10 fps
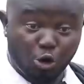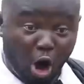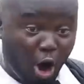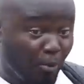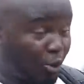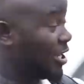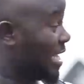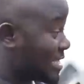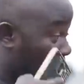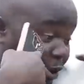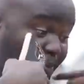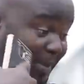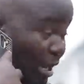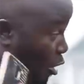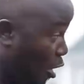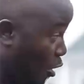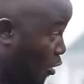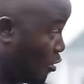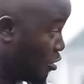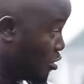go come? Come they interrupt my
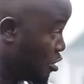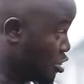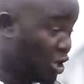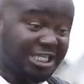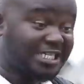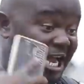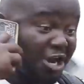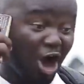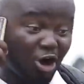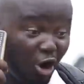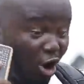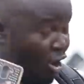call? You know, this I don't